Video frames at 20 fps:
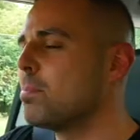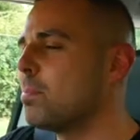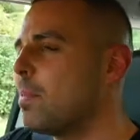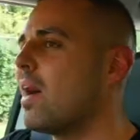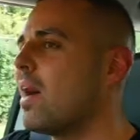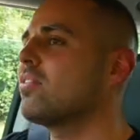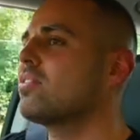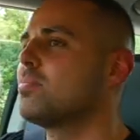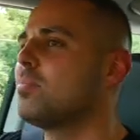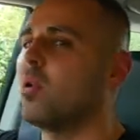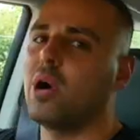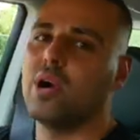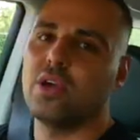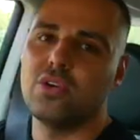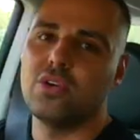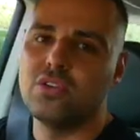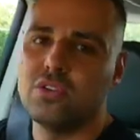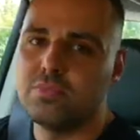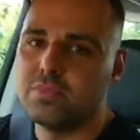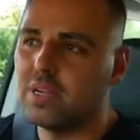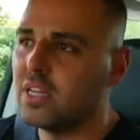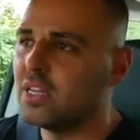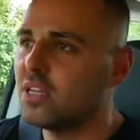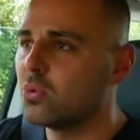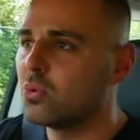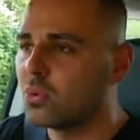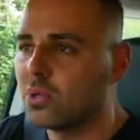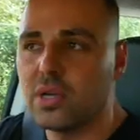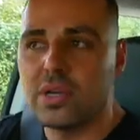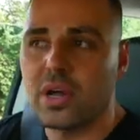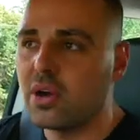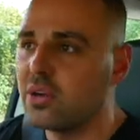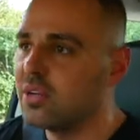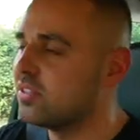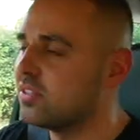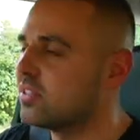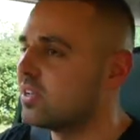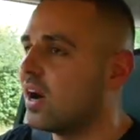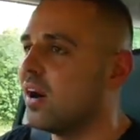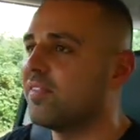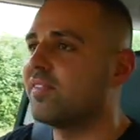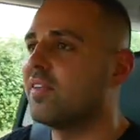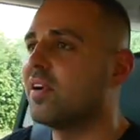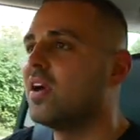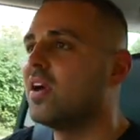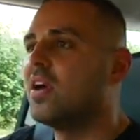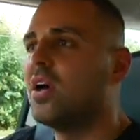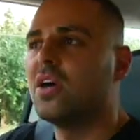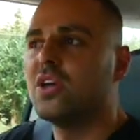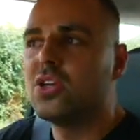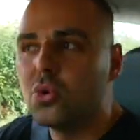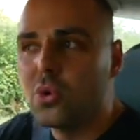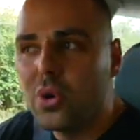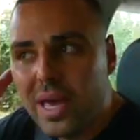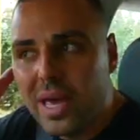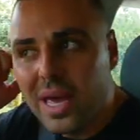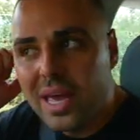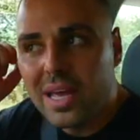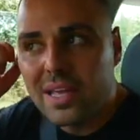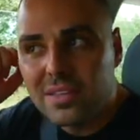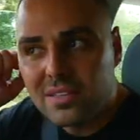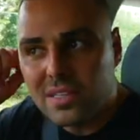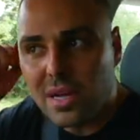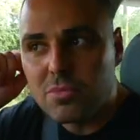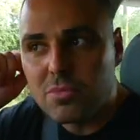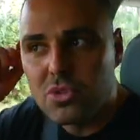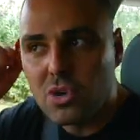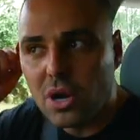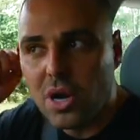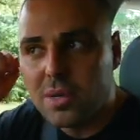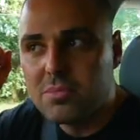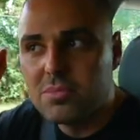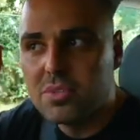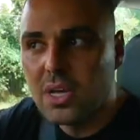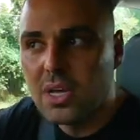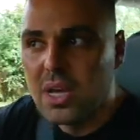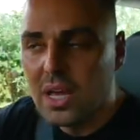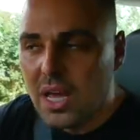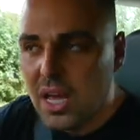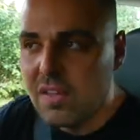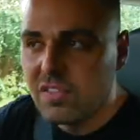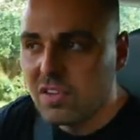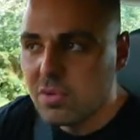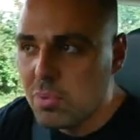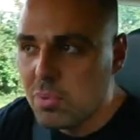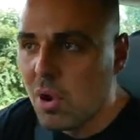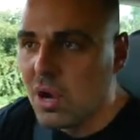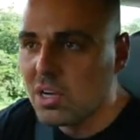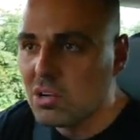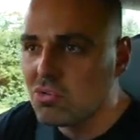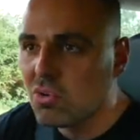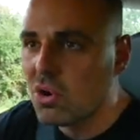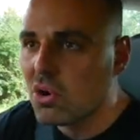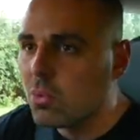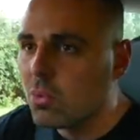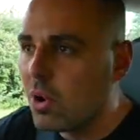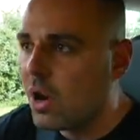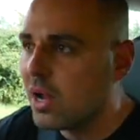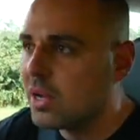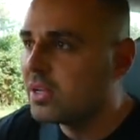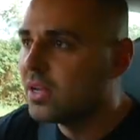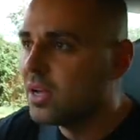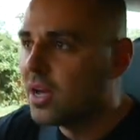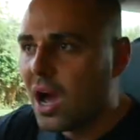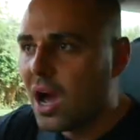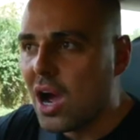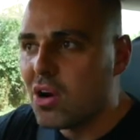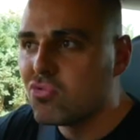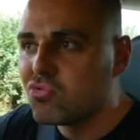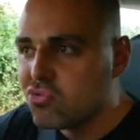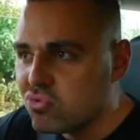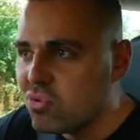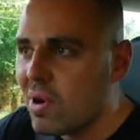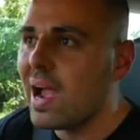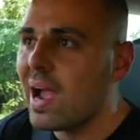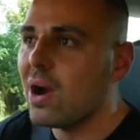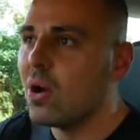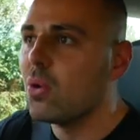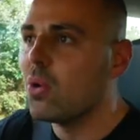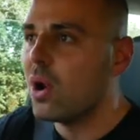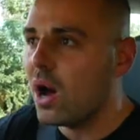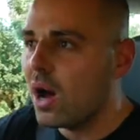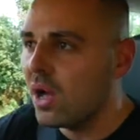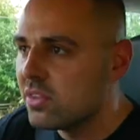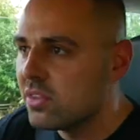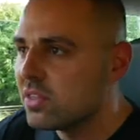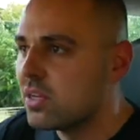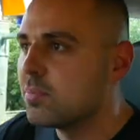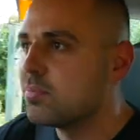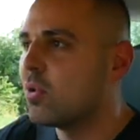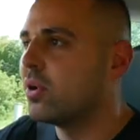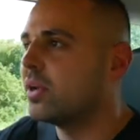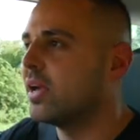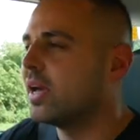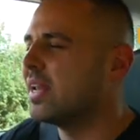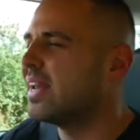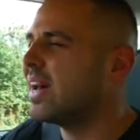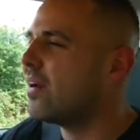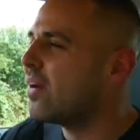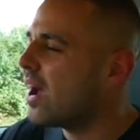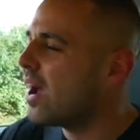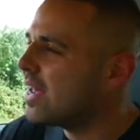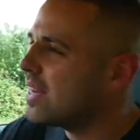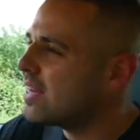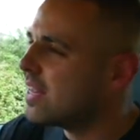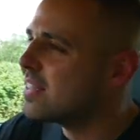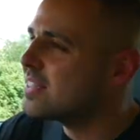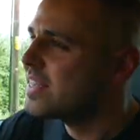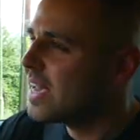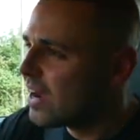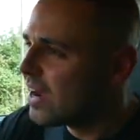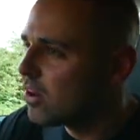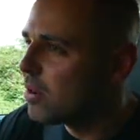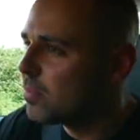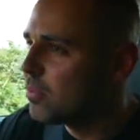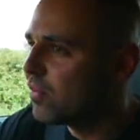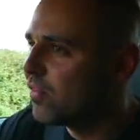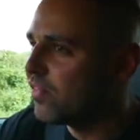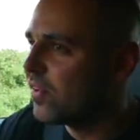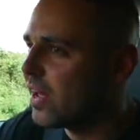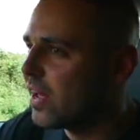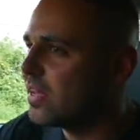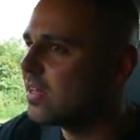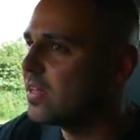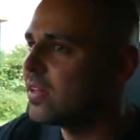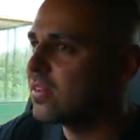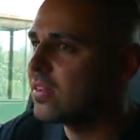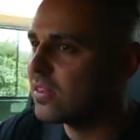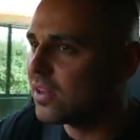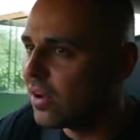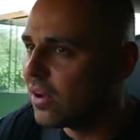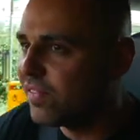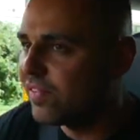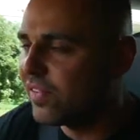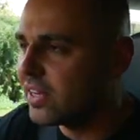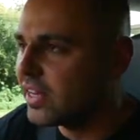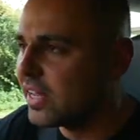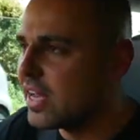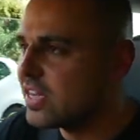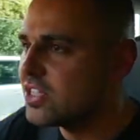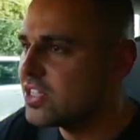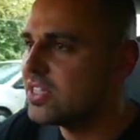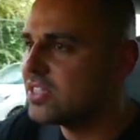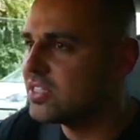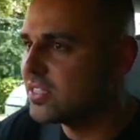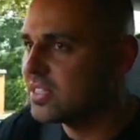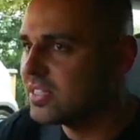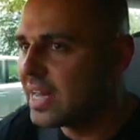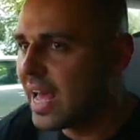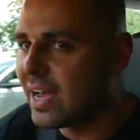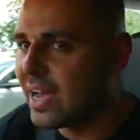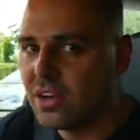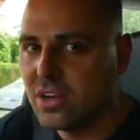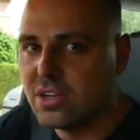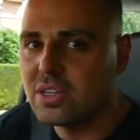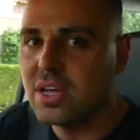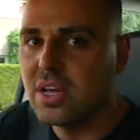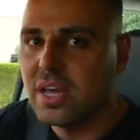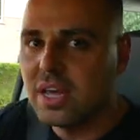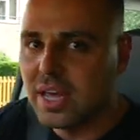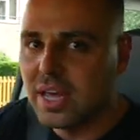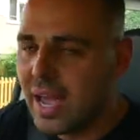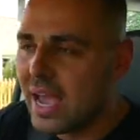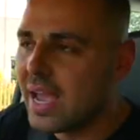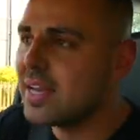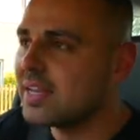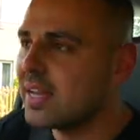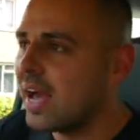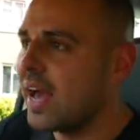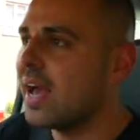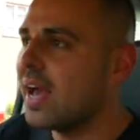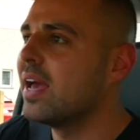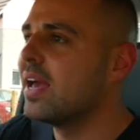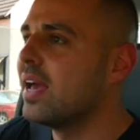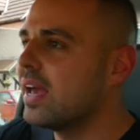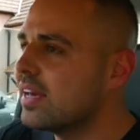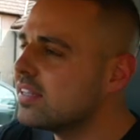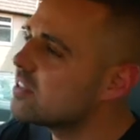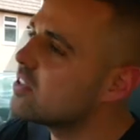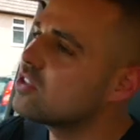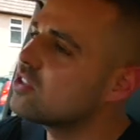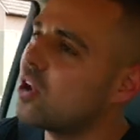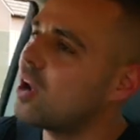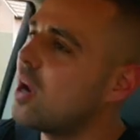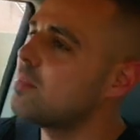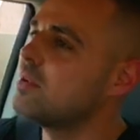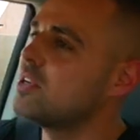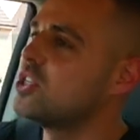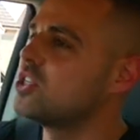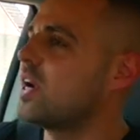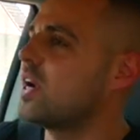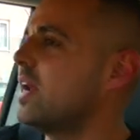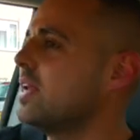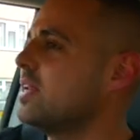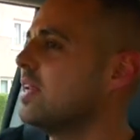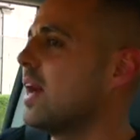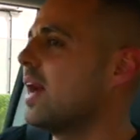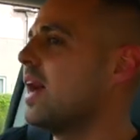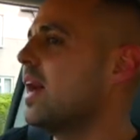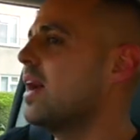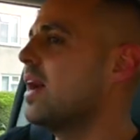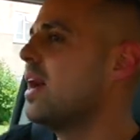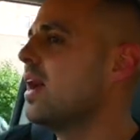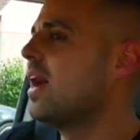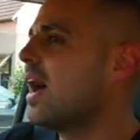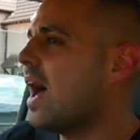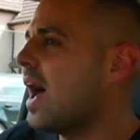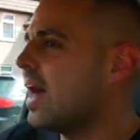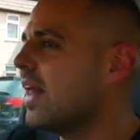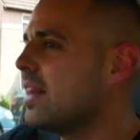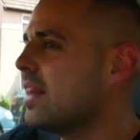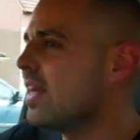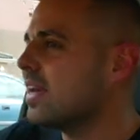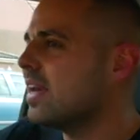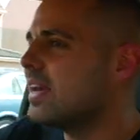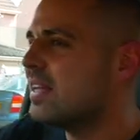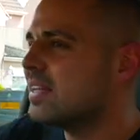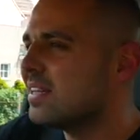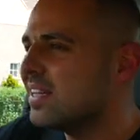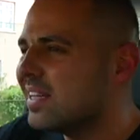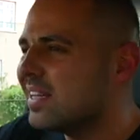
about to buy a used Mini, you want to know this stuff. You'll hear sometimes, if you buy the wrong one, a rattle under the bonnet. Now, it ain't a terrible thing. Don't think the engine's knackered. It ain't that. It's the timing chain, yeah? And it